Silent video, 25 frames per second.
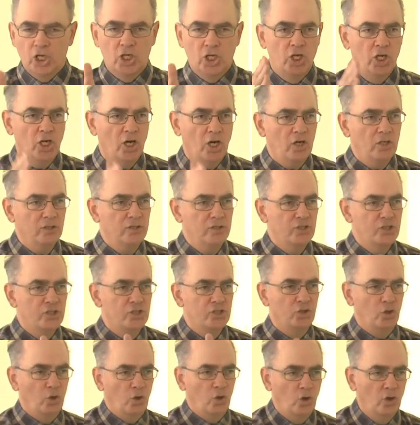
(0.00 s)
God
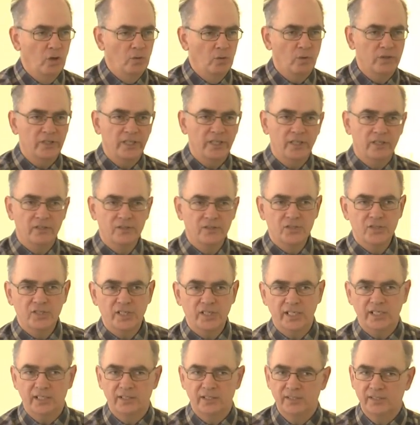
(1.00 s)
saw, what did God
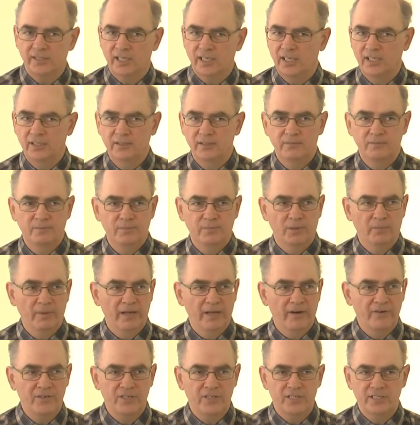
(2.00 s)
see and put
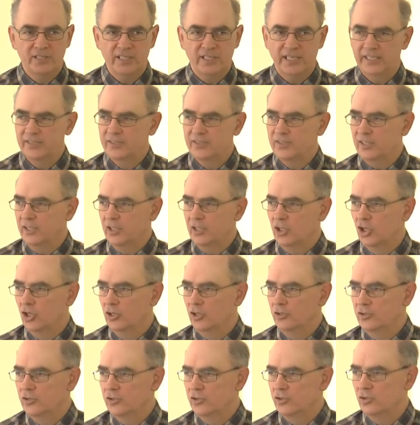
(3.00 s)
marriage in as the answer?
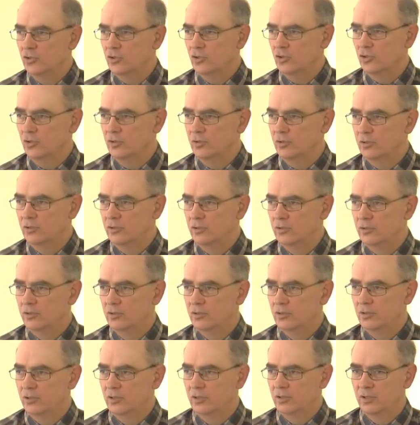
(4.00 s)
God saw
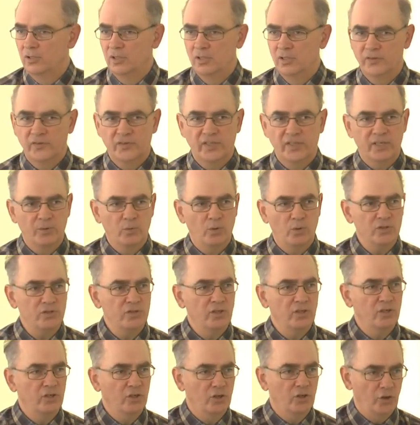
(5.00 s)
that it was
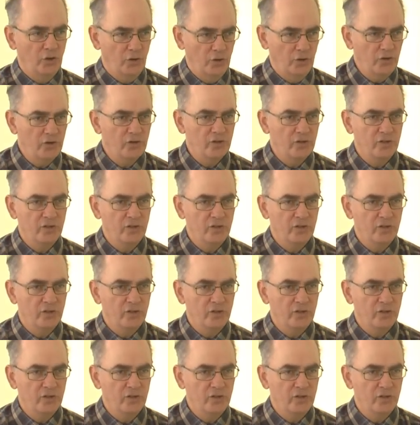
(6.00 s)
not good